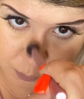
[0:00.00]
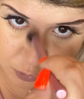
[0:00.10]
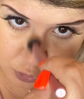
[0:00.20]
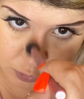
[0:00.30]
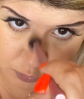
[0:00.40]

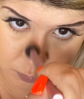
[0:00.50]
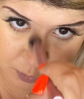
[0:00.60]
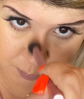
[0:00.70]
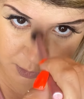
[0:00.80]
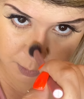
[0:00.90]

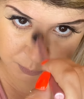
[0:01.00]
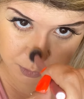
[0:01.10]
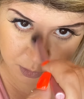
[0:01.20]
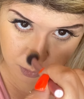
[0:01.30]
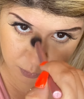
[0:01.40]
sweep it up the
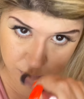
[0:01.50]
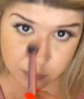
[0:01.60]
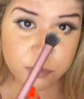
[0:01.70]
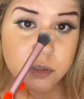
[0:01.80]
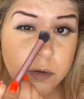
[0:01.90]

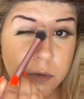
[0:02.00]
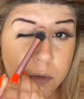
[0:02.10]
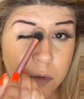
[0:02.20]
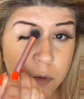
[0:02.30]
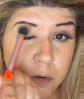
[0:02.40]
nose
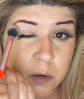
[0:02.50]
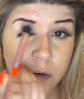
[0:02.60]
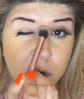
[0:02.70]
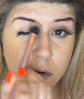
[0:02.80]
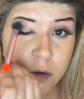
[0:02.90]

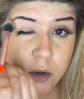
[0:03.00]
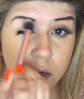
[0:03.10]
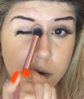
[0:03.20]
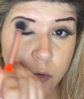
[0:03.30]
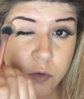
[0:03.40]

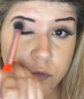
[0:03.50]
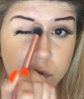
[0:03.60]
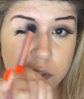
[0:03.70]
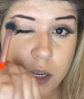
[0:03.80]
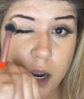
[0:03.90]
and over
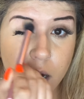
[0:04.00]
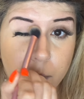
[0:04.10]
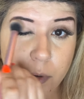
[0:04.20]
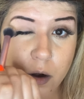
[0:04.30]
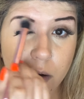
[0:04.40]
the
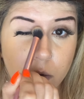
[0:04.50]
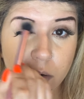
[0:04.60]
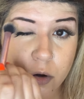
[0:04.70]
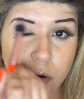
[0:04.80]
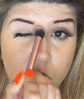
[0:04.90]
eyebrow,
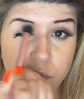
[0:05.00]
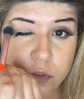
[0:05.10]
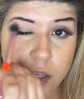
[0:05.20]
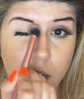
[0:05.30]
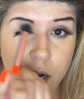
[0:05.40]
or over
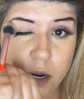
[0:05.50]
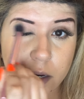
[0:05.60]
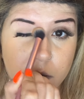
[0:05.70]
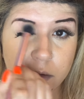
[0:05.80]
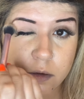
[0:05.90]
the
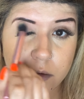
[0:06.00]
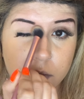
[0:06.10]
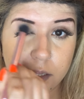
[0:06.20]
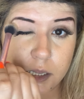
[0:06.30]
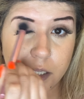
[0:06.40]

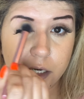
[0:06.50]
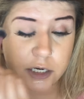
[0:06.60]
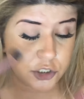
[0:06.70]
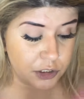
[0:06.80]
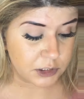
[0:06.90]
eyelid, I
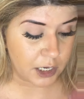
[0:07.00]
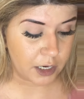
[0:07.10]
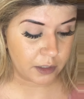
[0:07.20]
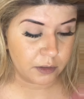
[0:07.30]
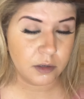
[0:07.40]
should
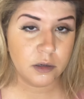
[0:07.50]
say.